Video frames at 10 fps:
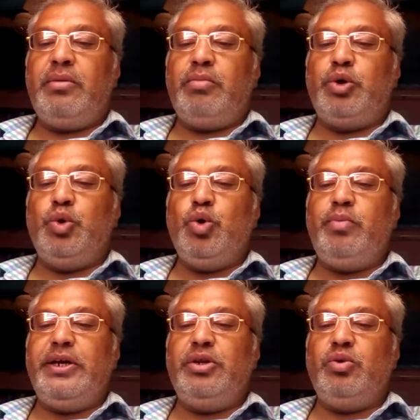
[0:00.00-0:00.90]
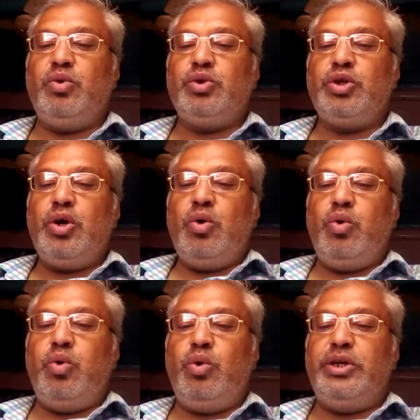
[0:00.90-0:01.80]
but nobody knows
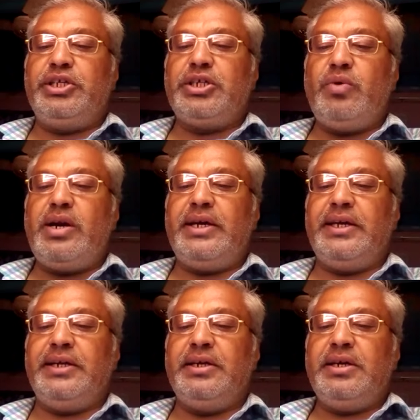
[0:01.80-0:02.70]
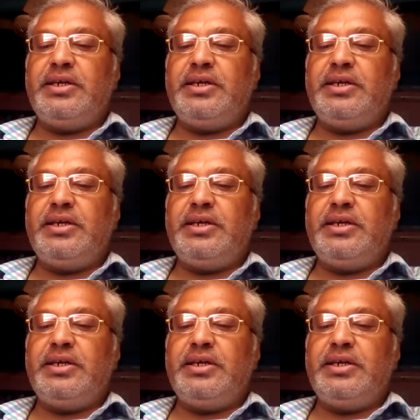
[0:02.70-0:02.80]
who discovered it.